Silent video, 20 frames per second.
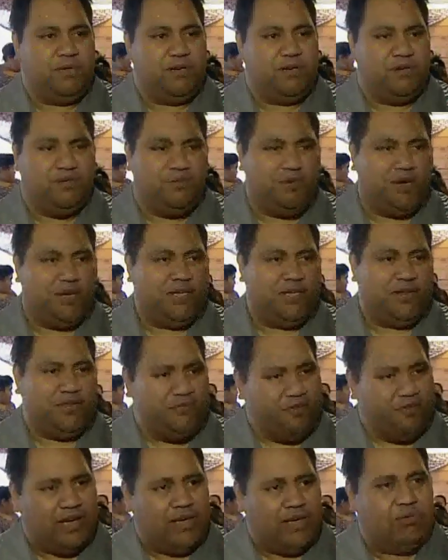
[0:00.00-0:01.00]
Being away,
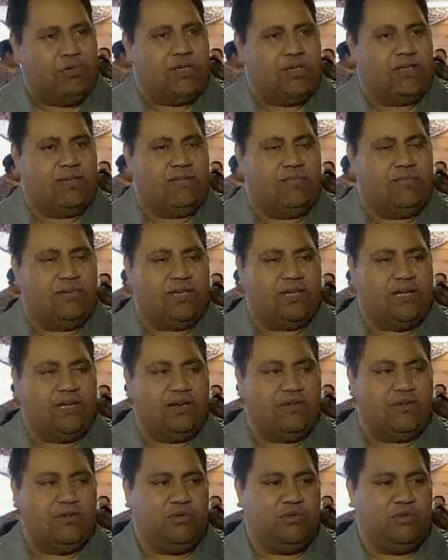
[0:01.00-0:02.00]
far away in the
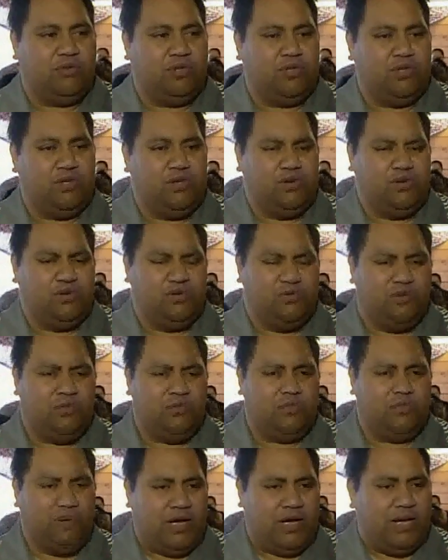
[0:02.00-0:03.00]
Chicago,
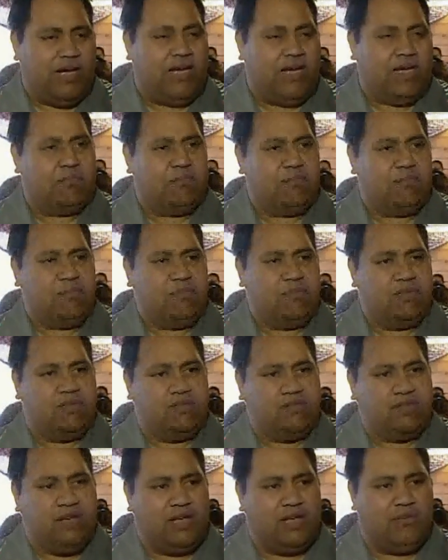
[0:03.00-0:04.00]
for my heart
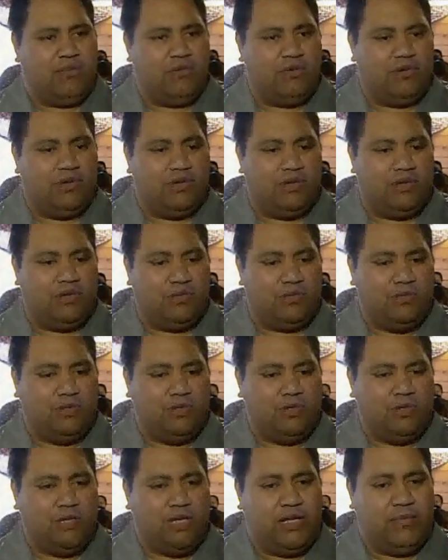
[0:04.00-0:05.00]
inside
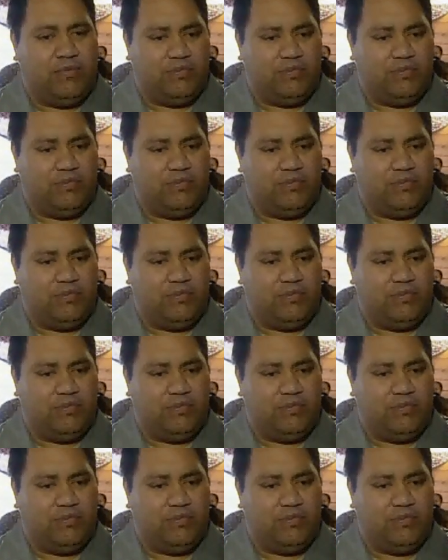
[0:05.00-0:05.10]
want to